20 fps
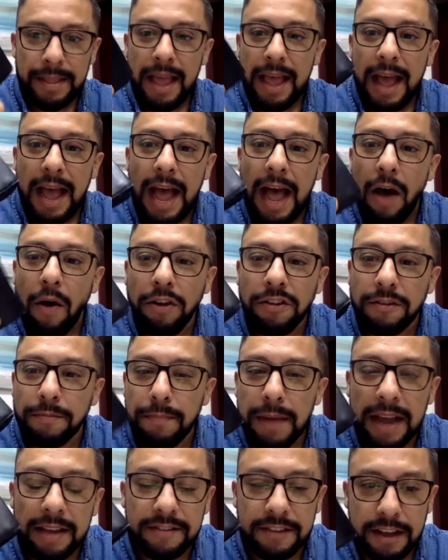How is
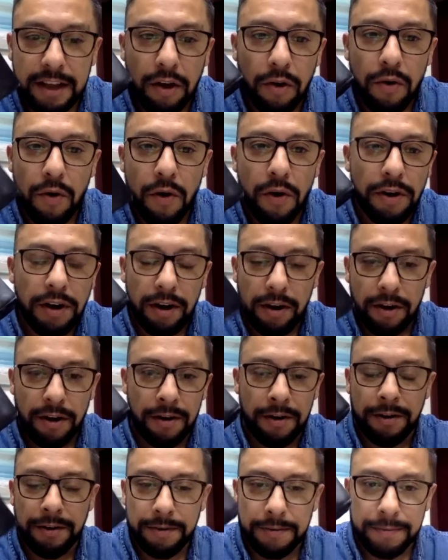Mexico going to learn?